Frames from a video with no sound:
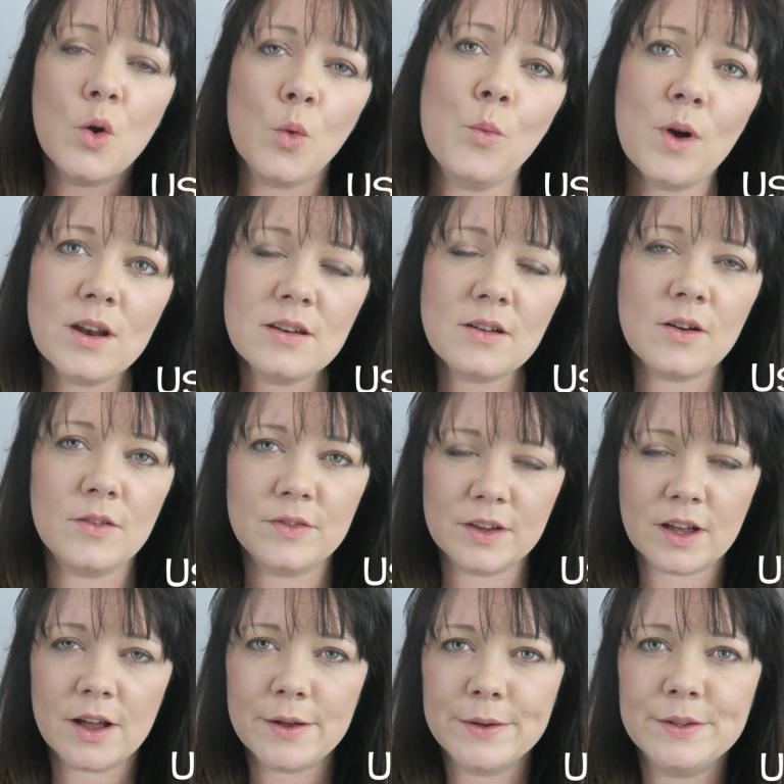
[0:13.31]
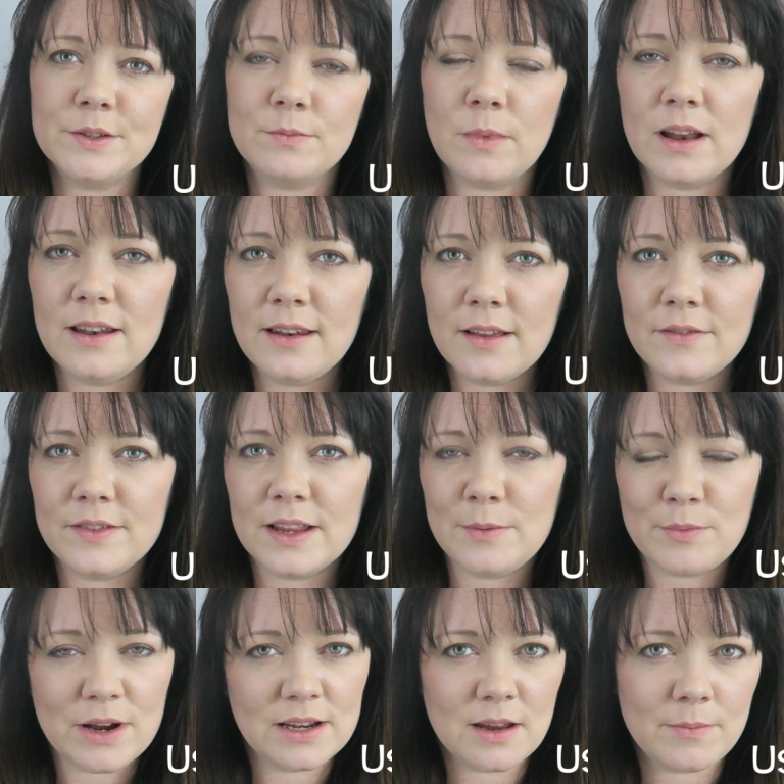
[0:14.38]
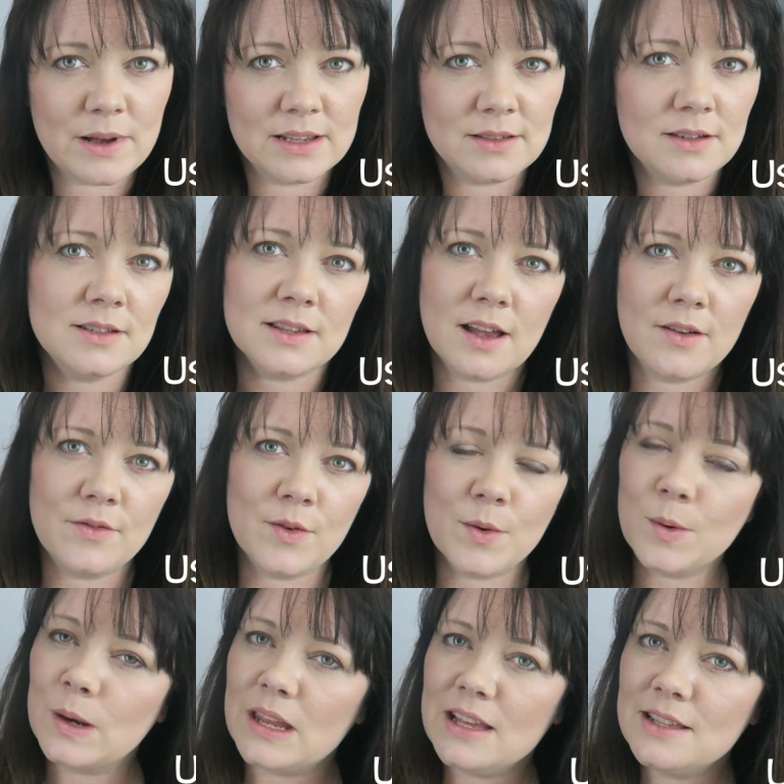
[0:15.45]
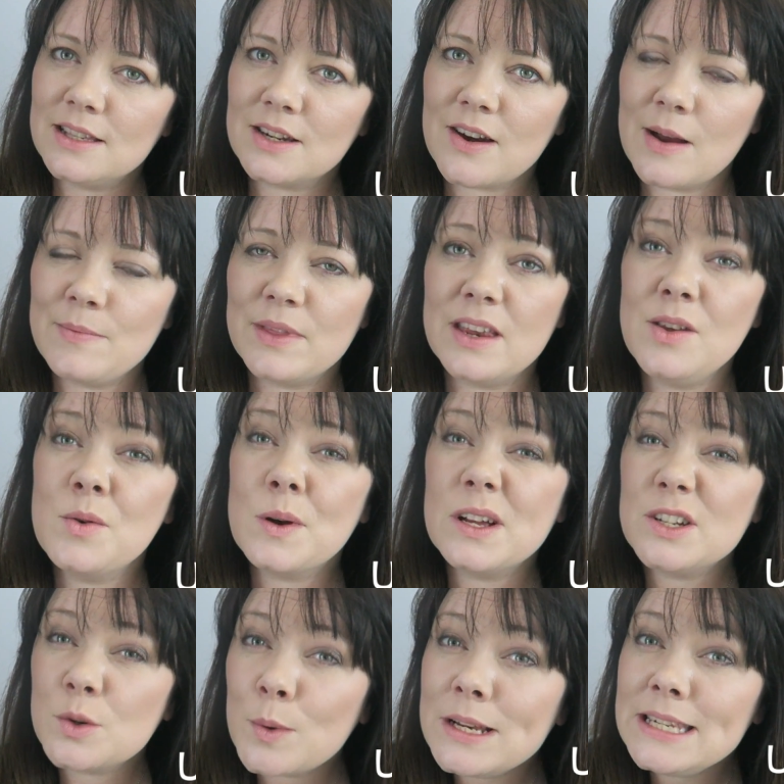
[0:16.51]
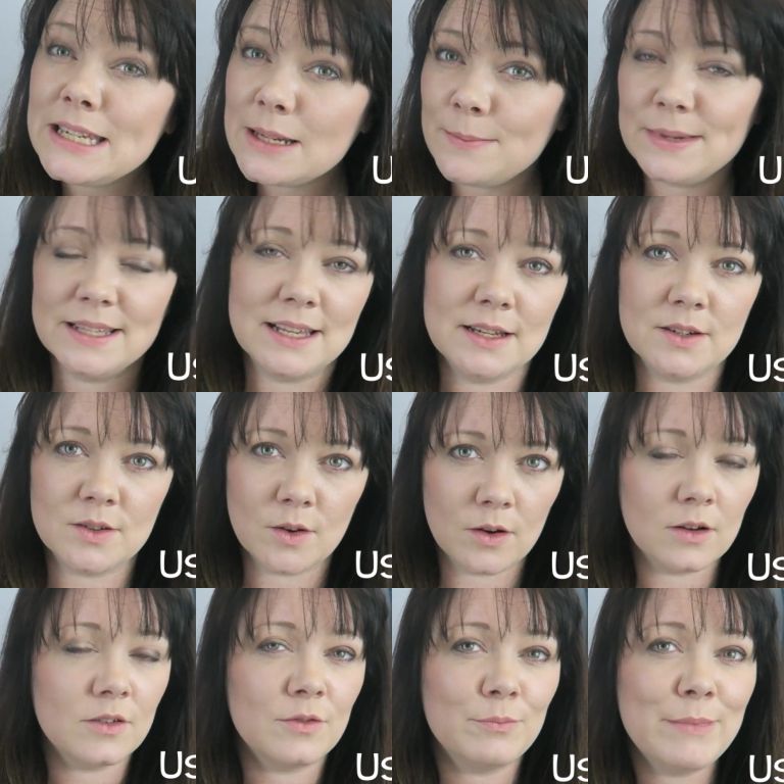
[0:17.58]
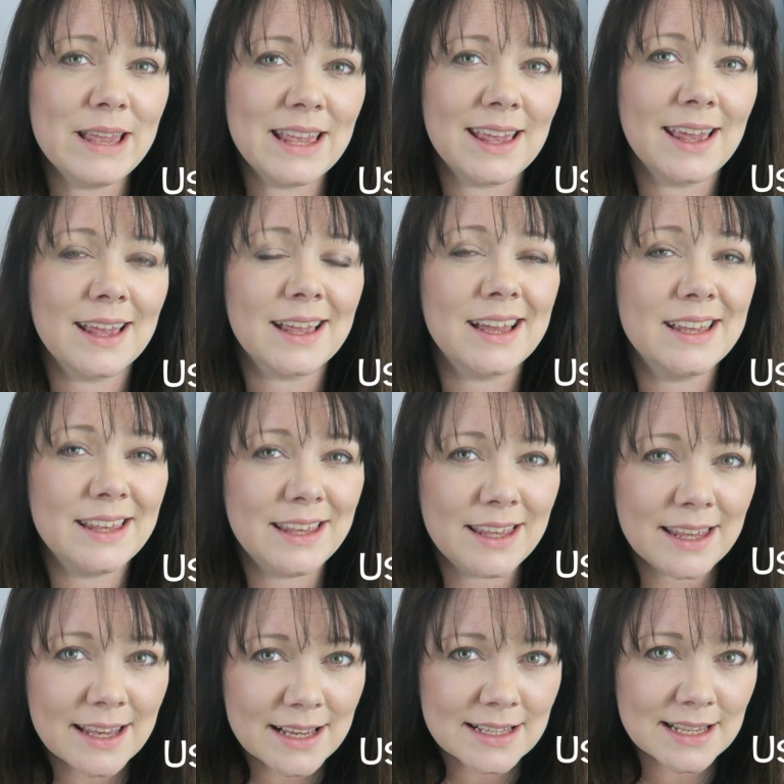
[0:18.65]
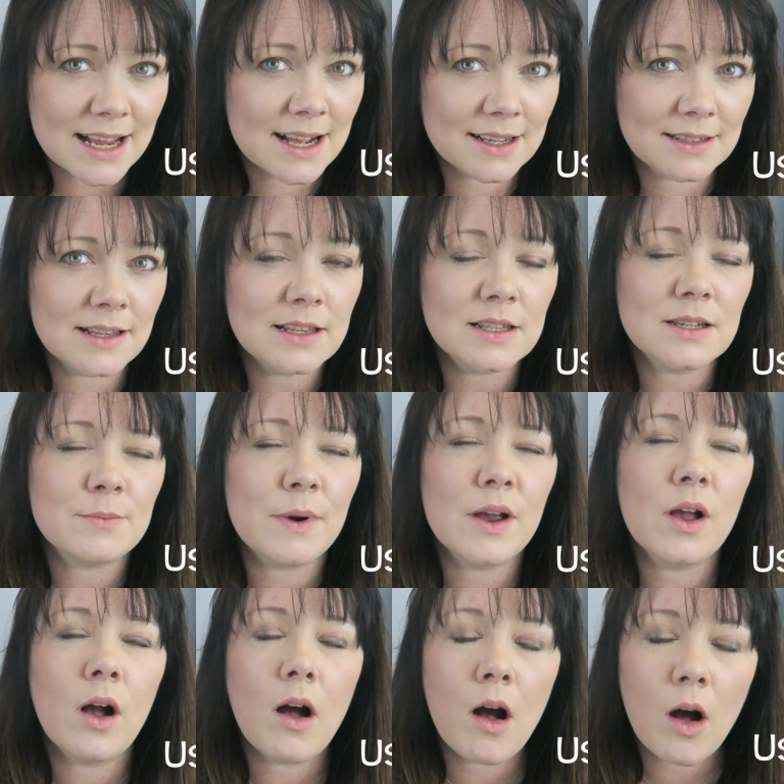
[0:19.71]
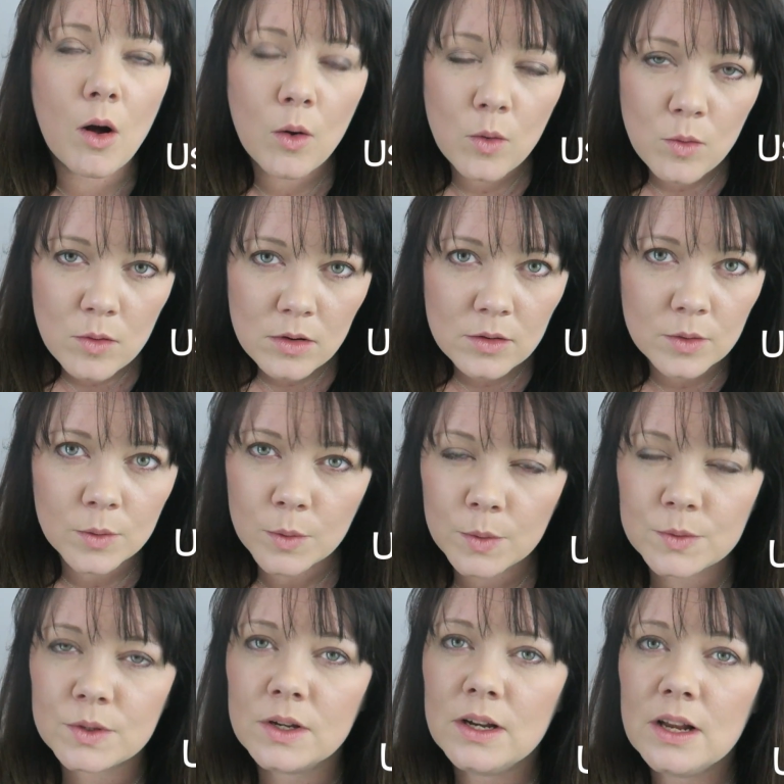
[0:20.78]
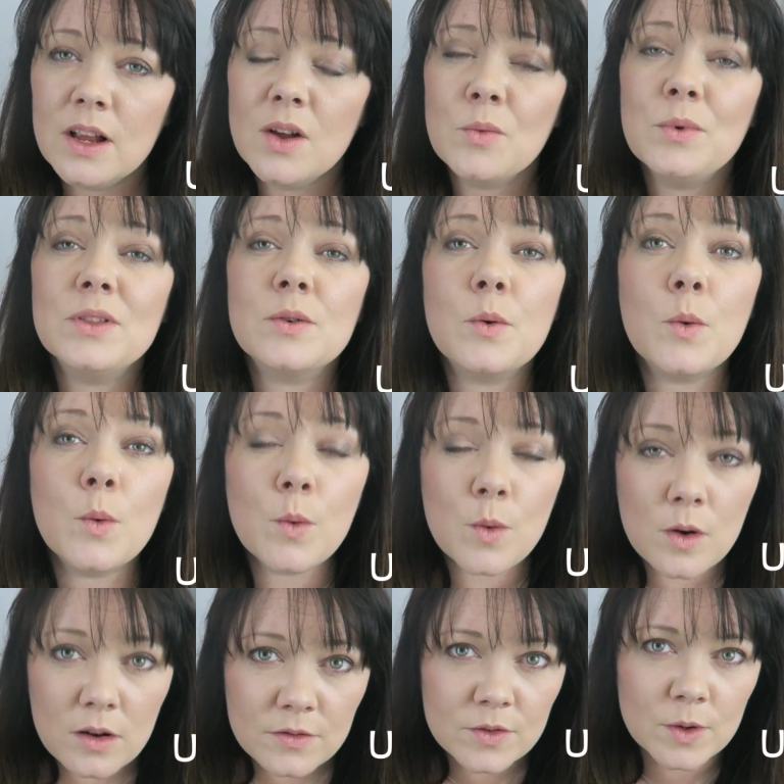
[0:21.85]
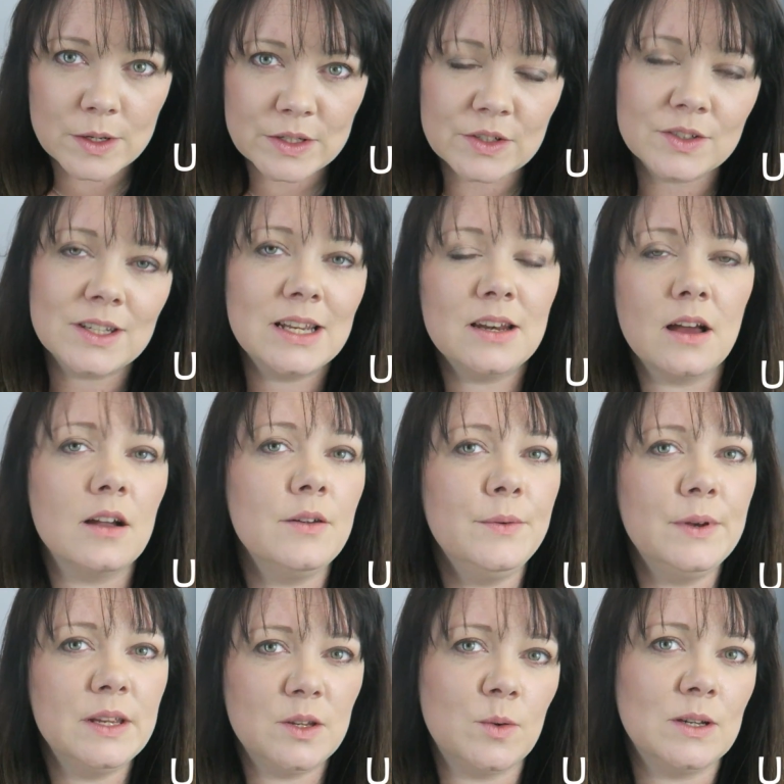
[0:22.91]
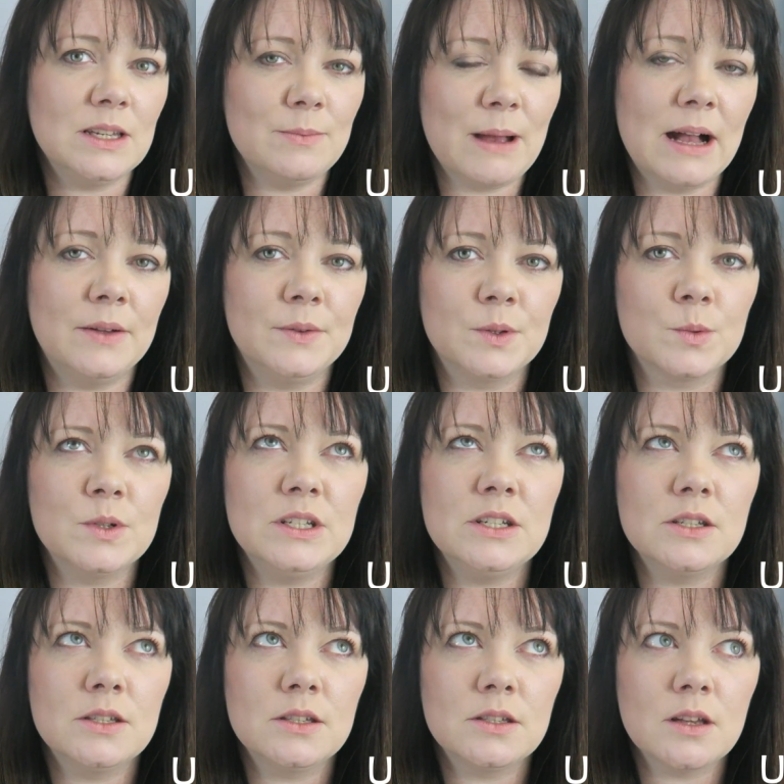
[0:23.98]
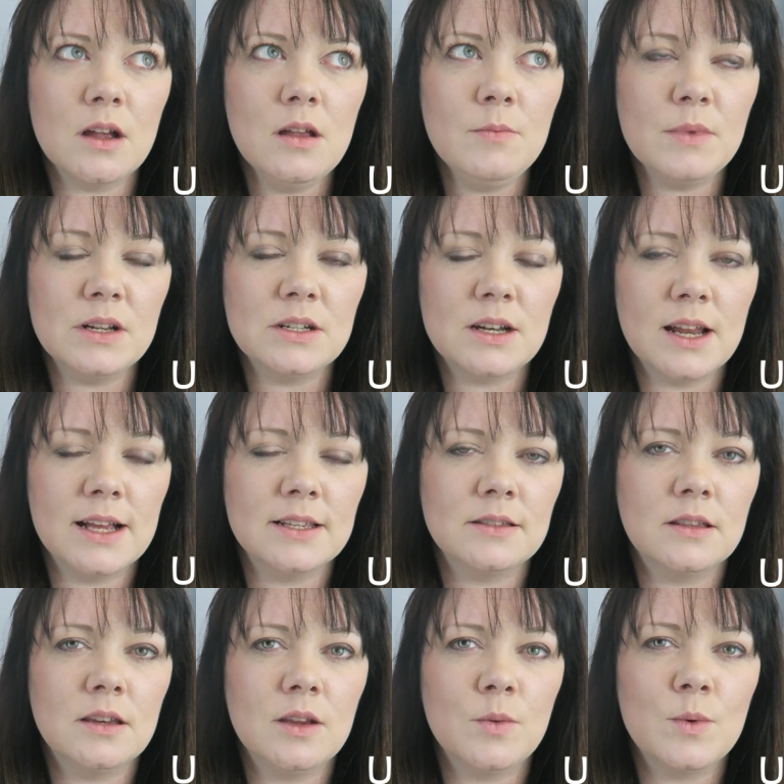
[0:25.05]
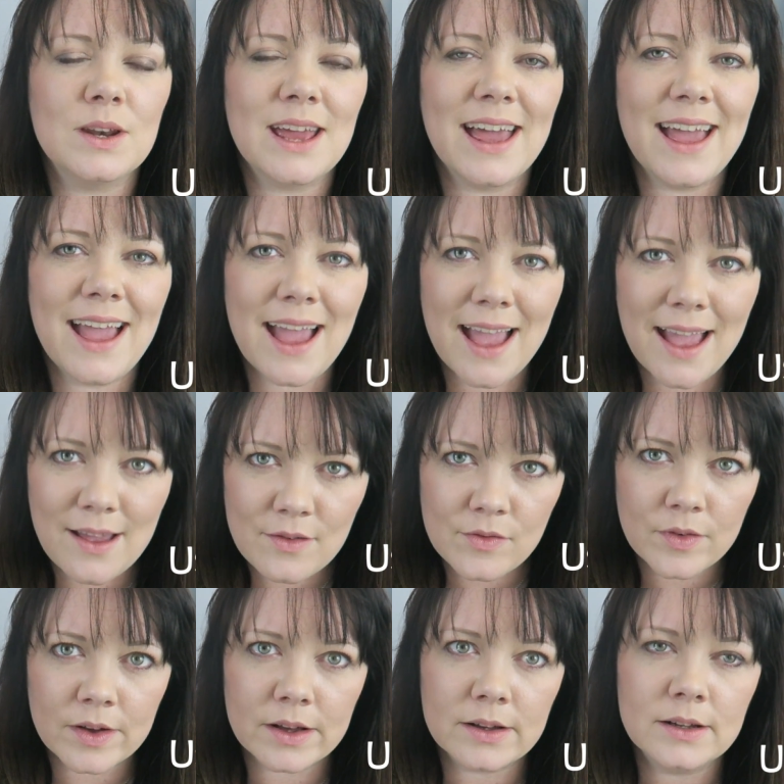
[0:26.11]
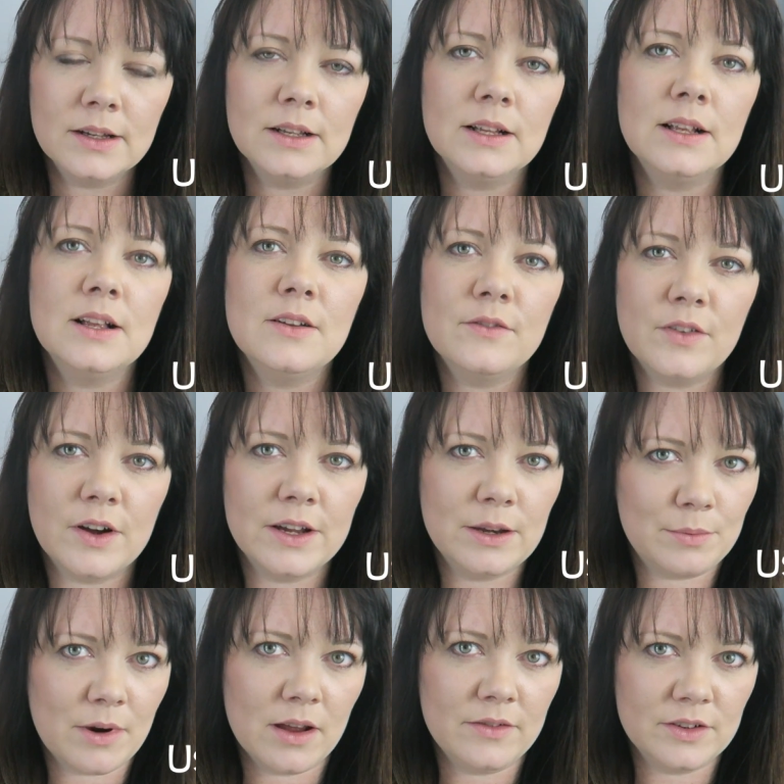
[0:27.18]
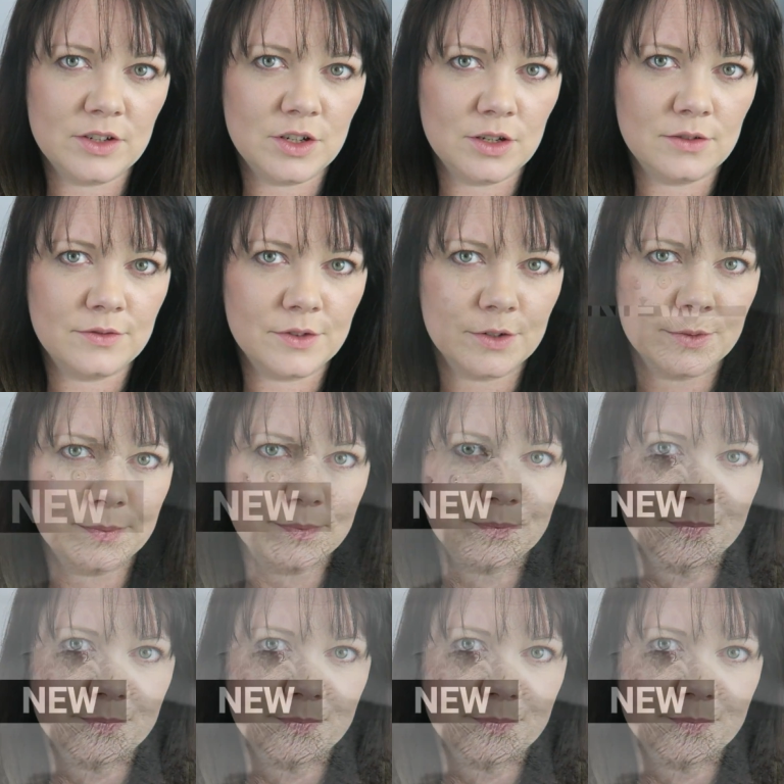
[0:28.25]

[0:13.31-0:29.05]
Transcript: one of the codes from my lovely brand ambassadors over on Instagram, then you'll get twenty percent off, making a year's access to my whole course with all of the questions in only twenty pounds, which is so much less than you would ever find a private tutor for.